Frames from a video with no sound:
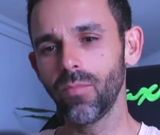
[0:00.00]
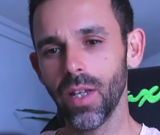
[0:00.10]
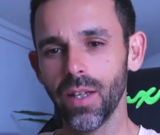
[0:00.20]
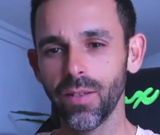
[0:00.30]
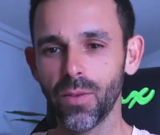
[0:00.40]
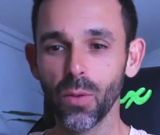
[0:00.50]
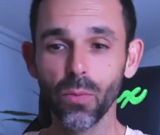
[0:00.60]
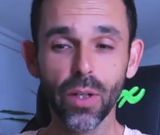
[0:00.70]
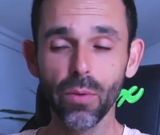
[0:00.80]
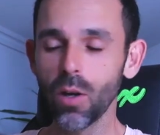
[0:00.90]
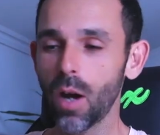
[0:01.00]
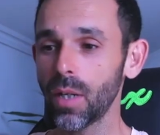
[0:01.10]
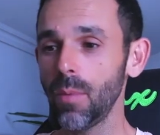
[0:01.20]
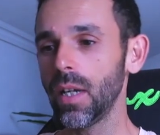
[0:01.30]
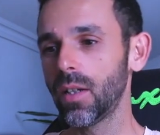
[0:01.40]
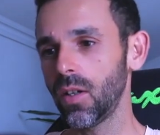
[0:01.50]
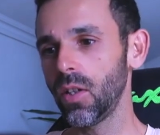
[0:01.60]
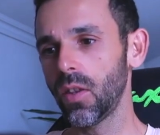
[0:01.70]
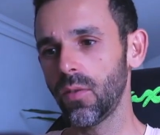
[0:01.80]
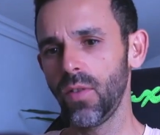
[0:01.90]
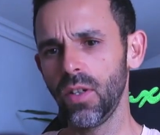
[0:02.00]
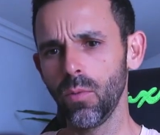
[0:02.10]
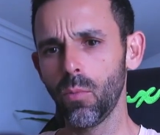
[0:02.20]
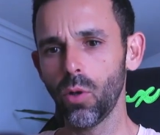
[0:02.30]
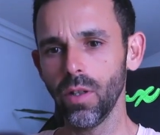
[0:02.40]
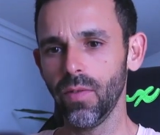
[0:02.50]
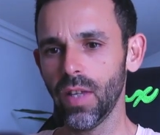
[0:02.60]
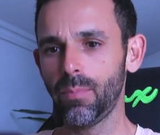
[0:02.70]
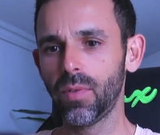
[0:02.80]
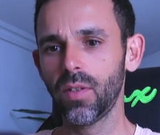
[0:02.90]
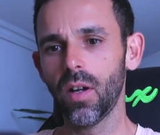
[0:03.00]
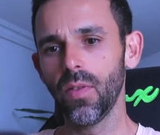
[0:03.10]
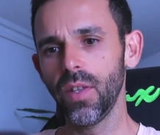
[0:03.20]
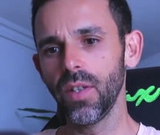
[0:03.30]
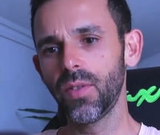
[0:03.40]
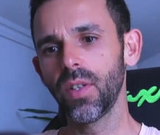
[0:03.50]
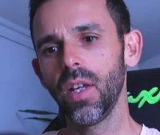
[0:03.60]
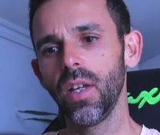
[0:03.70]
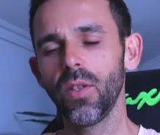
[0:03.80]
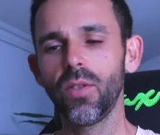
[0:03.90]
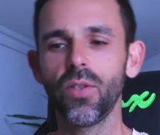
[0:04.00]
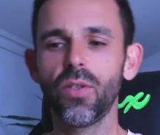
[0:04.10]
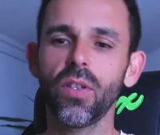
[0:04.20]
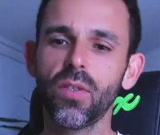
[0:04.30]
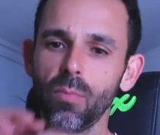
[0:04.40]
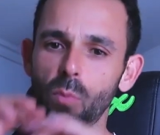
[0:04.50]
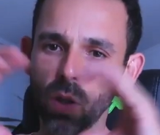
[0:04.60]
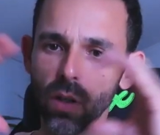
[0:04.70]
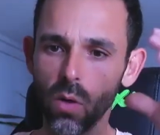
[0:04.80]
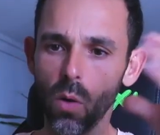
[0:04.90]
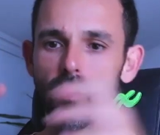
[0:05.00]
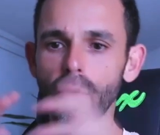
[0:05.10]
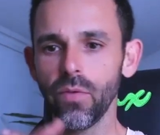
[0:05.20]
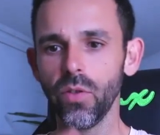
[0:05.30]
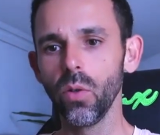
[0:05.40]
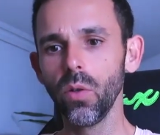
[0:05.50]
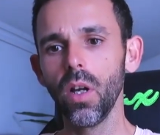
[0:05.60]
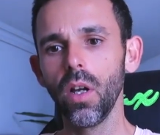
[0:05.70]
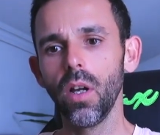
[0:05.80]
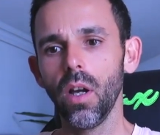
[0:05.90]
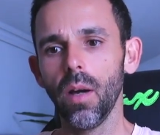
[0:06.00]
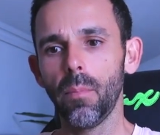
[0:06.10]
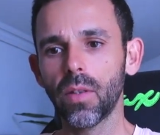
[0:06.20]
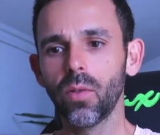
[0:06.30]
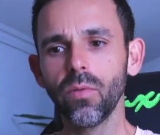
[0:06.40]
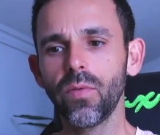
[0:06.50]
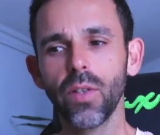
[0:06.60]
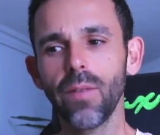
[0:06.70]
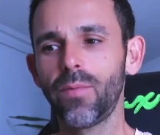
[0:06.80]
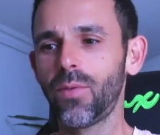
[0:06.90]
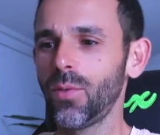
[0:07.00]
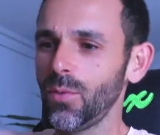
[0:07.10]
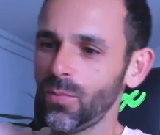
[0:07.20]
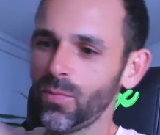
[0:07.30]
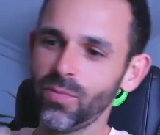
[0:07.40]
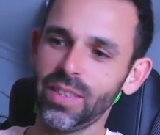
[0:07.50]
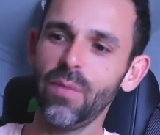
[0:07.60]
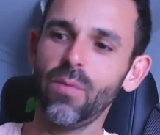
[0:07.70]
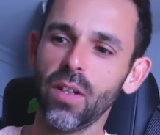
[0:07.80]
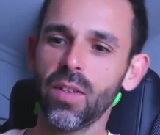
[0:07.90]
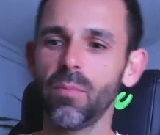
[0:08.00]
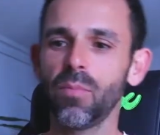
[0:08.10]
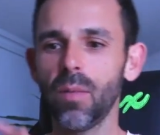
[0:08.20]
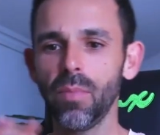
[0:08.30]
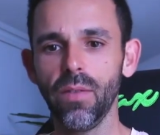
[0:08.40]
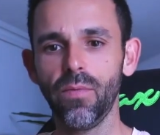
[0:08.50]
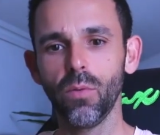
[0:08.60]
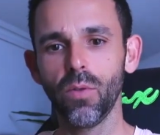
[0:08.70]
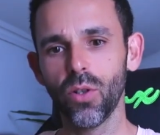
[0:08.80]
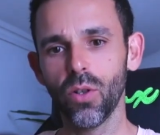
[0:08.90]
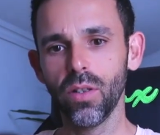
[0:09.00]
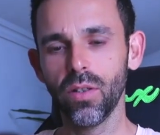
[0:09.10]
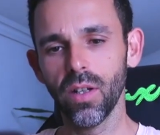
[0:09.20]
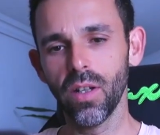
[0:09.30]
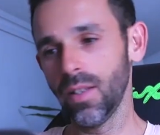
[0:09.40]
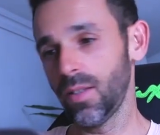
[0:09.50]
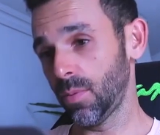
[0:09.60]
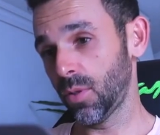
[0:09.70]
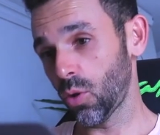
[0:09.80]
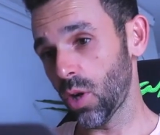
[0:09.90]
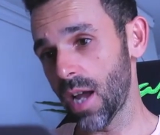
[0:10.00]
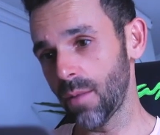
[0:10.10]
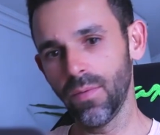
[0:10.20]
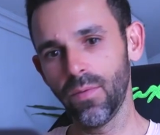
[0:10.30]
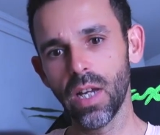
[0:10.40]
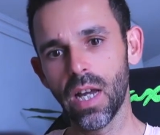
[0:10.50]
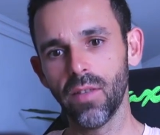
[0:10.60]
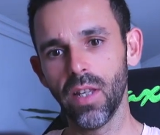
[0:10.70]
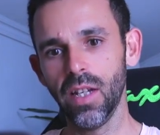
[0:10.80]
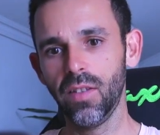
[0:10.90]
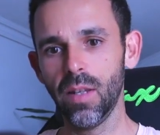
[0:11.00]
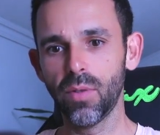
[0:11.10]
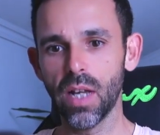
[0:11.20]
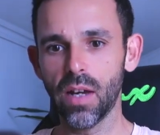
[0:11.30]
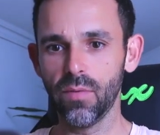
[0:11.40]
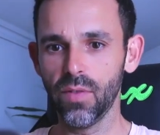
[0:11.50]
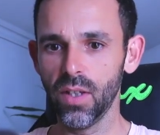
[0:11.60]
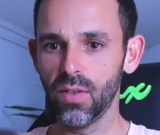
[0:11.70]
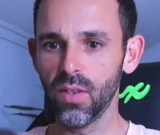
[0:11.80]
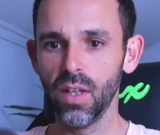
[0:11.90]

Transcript: And so there we go. I'm going to make another video more in depth on this. This is just more an overview, but don't forget to give it a thumbs up if you enjoyed, and subscribe if you got any tips out of this.